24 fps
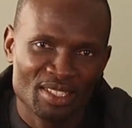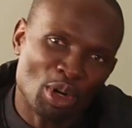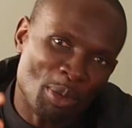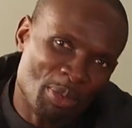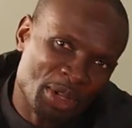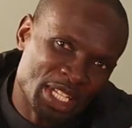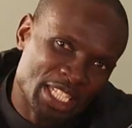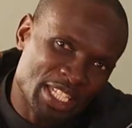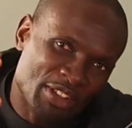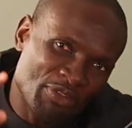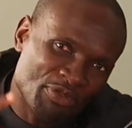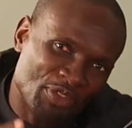
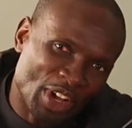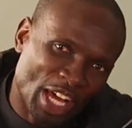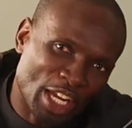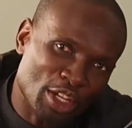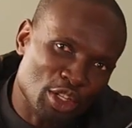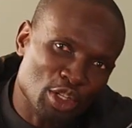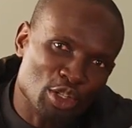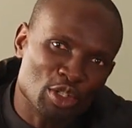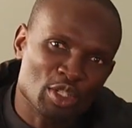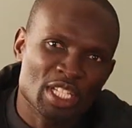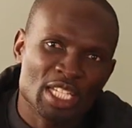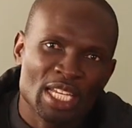Property
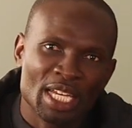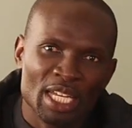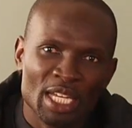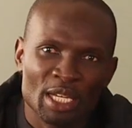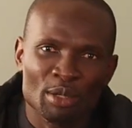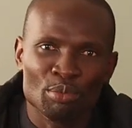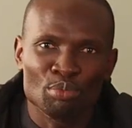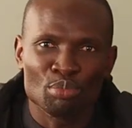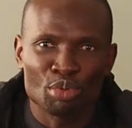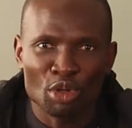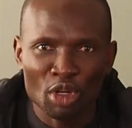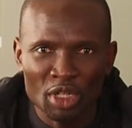values
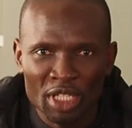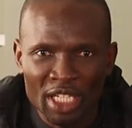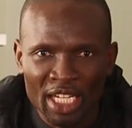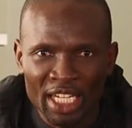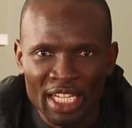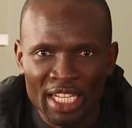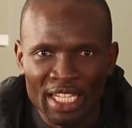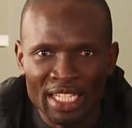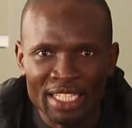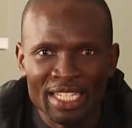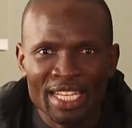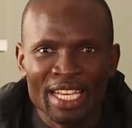in
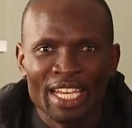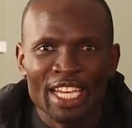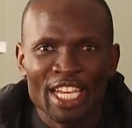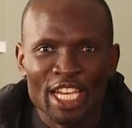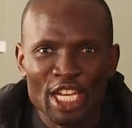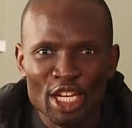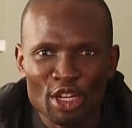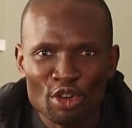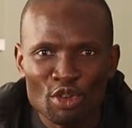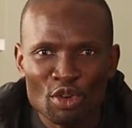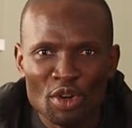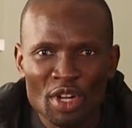Brooklyn
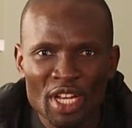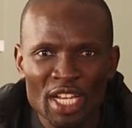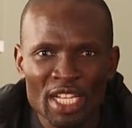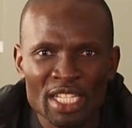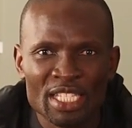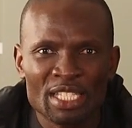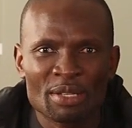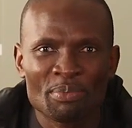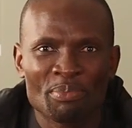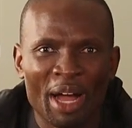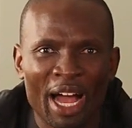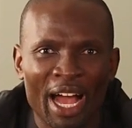
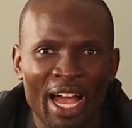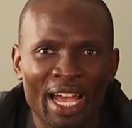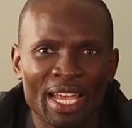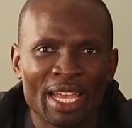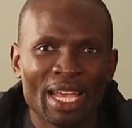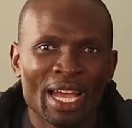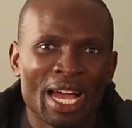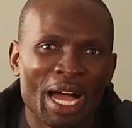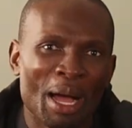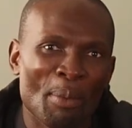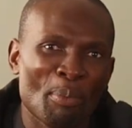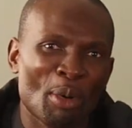increased by
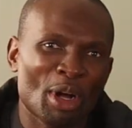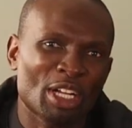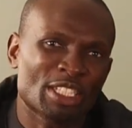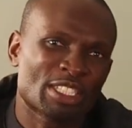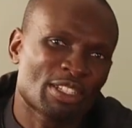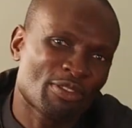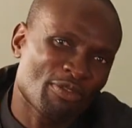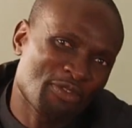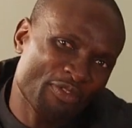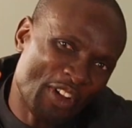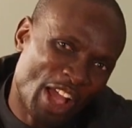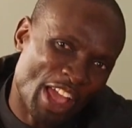about
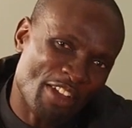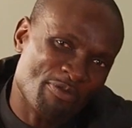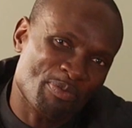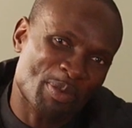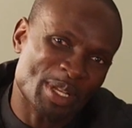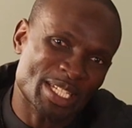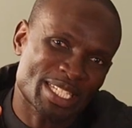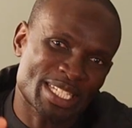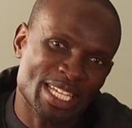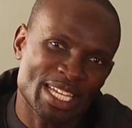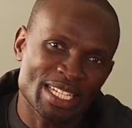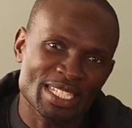
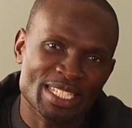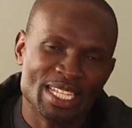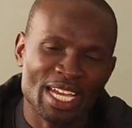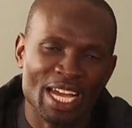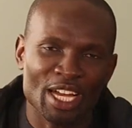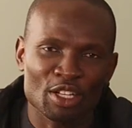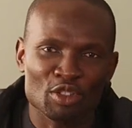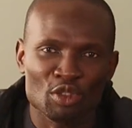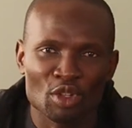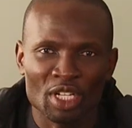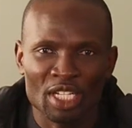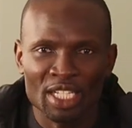5%
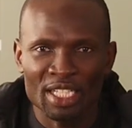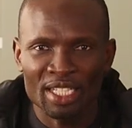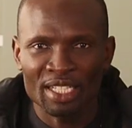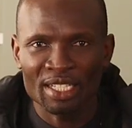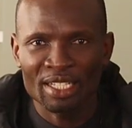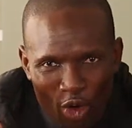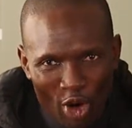annually.